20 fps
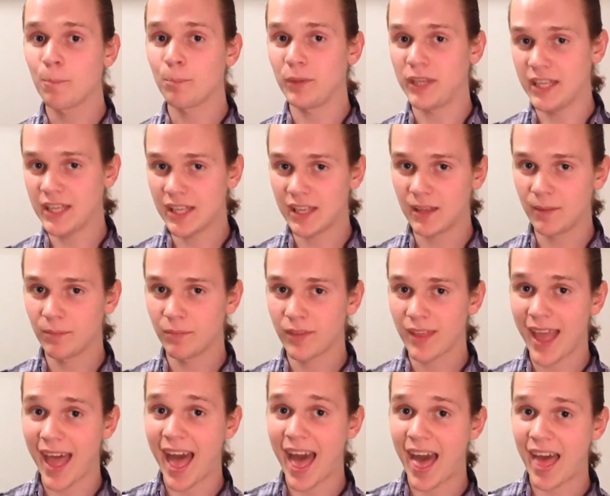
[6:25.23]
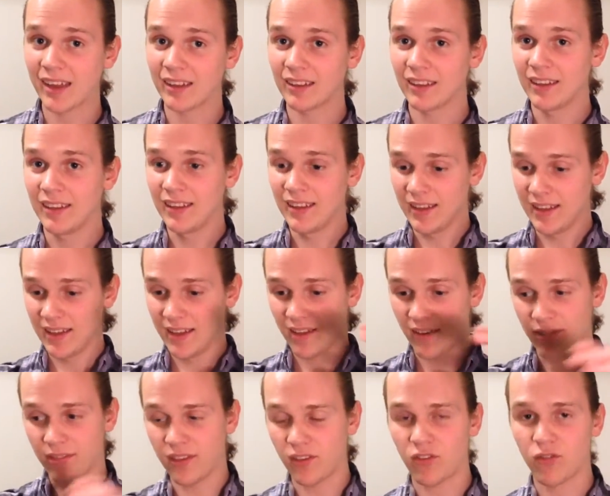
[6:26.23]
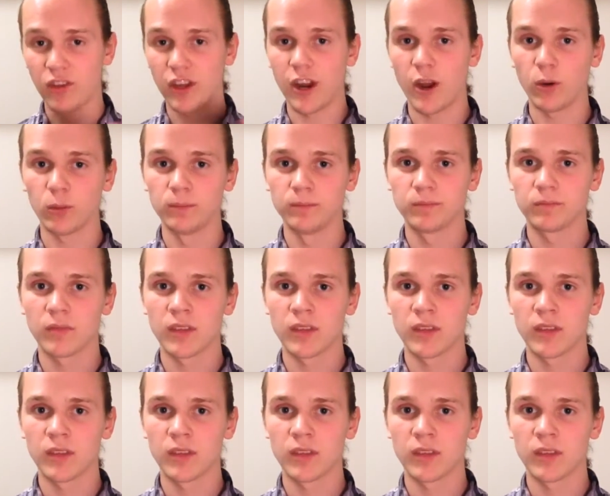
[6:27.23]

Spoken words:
Peak and this video.